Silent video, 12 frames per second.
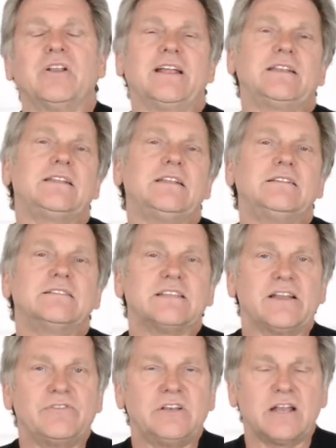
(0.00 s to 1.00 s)

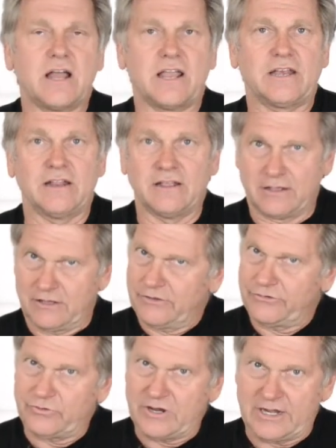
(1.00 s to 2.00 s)
1979
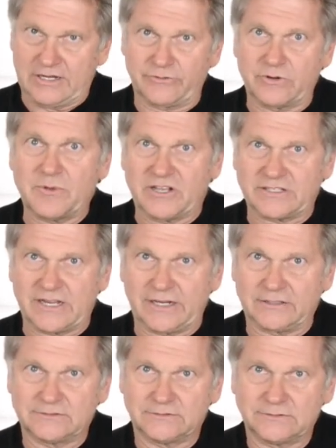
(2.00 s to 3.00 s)
through 93 Mustang.